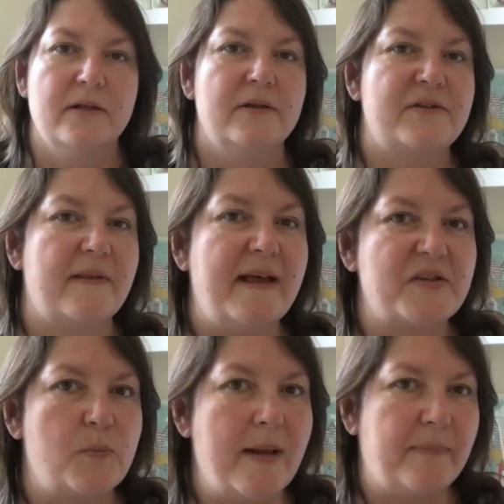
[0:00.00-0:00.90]
So
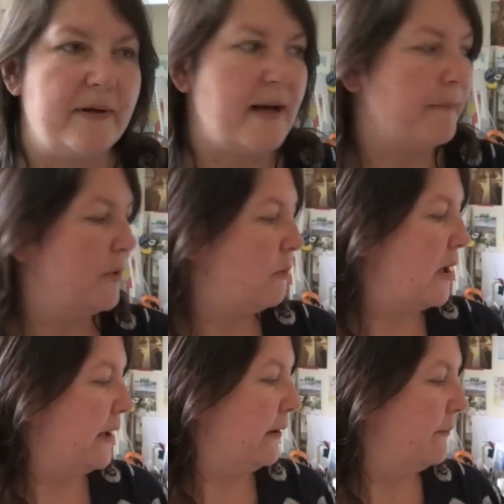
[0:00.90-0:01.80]
that's whip number
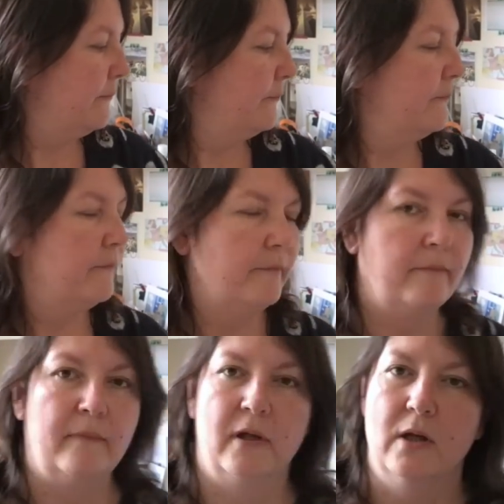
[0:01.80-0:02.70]
1.
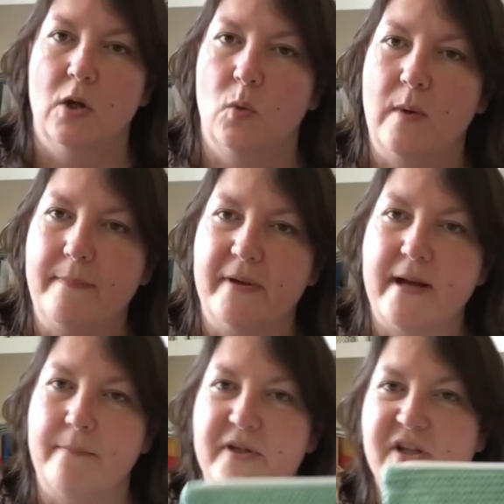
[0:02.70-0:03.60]
Whip
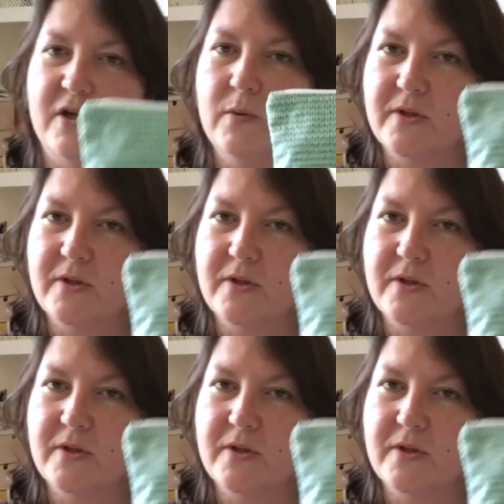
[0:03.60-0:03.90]
number 2,